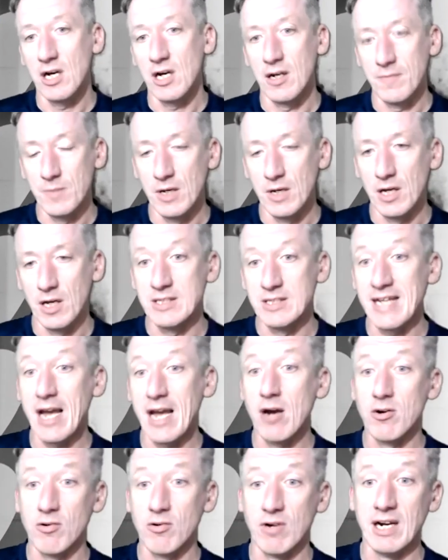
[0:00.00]
you know,
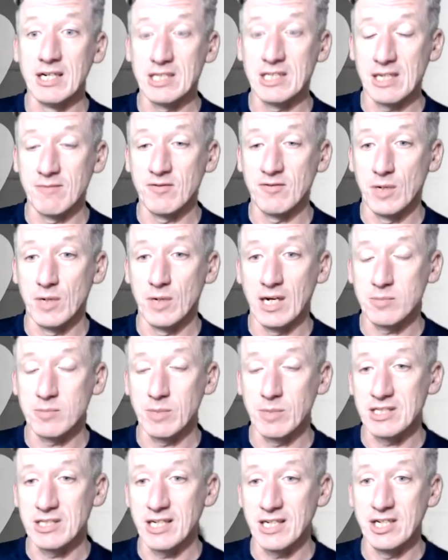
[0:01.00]
downgrade some of my
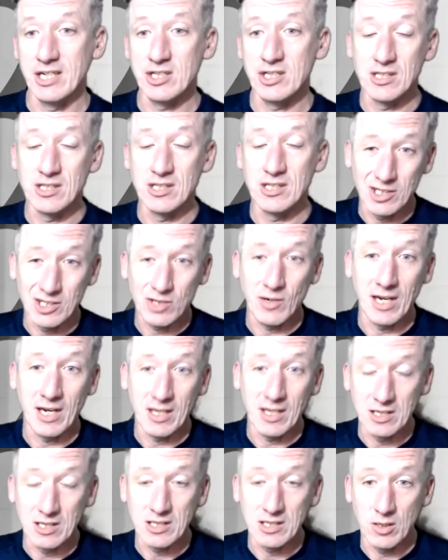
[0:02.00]
expectations. The
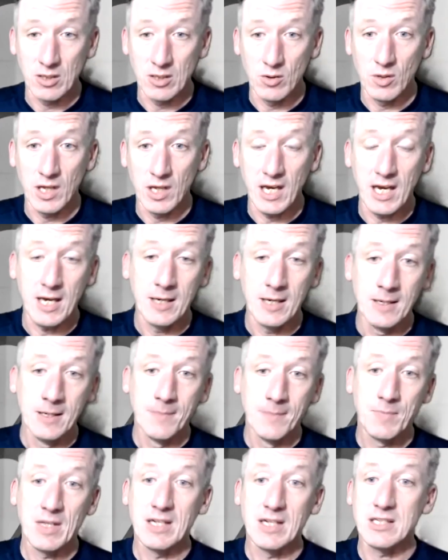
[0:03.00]
strength is still there.
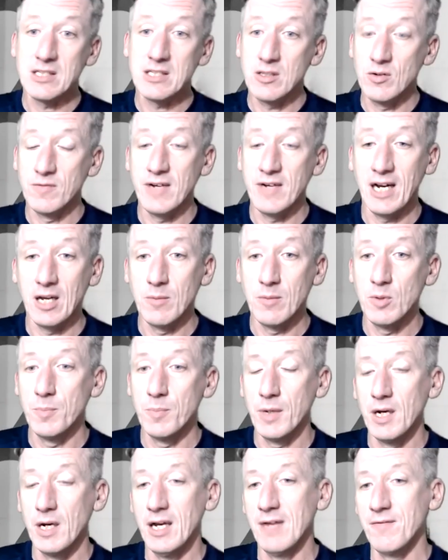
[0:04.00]
It's still valuable,
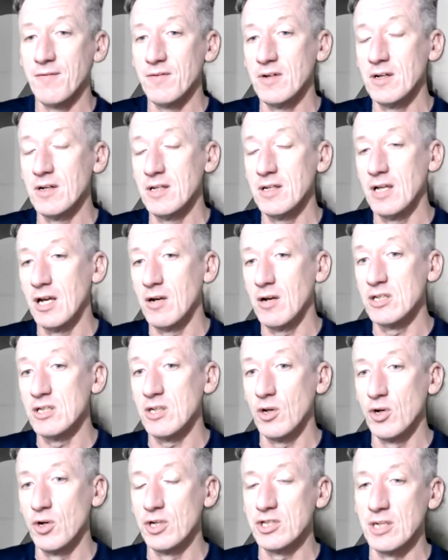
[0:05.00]
but if, you know, as
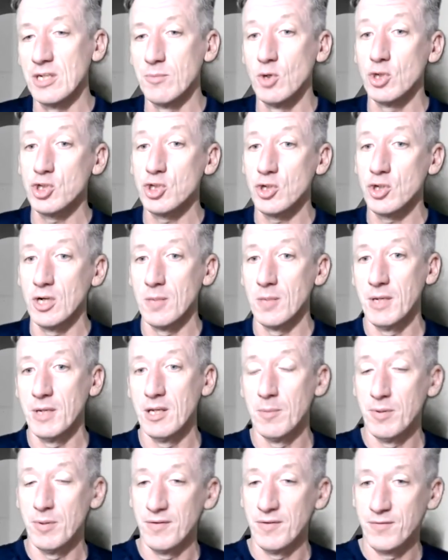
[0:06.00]
long as I'm not trying to be the
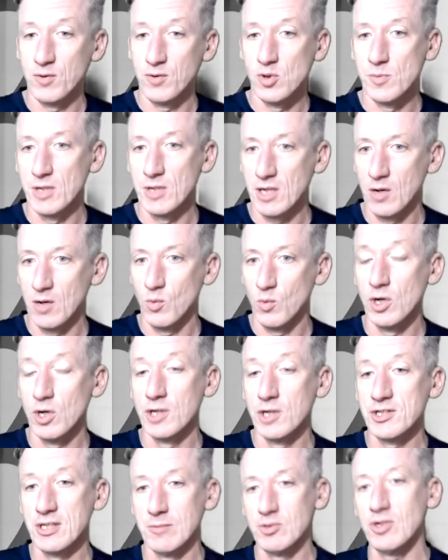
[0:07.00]
performer that I
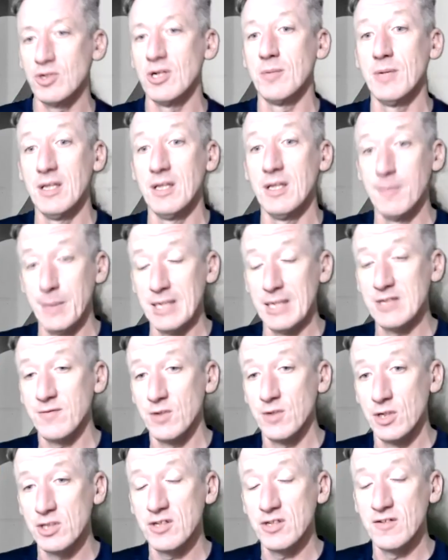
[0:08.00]
was and I'm trying to be the best
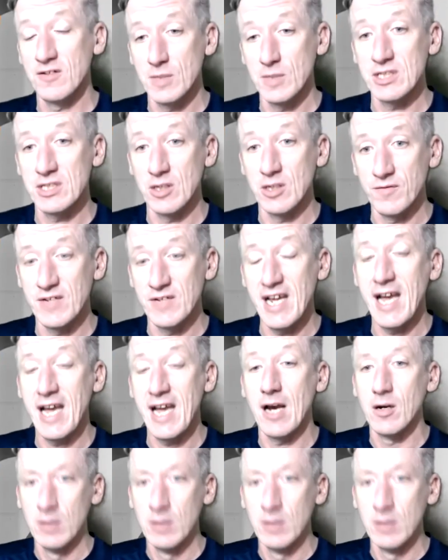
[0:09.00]
version of myself now,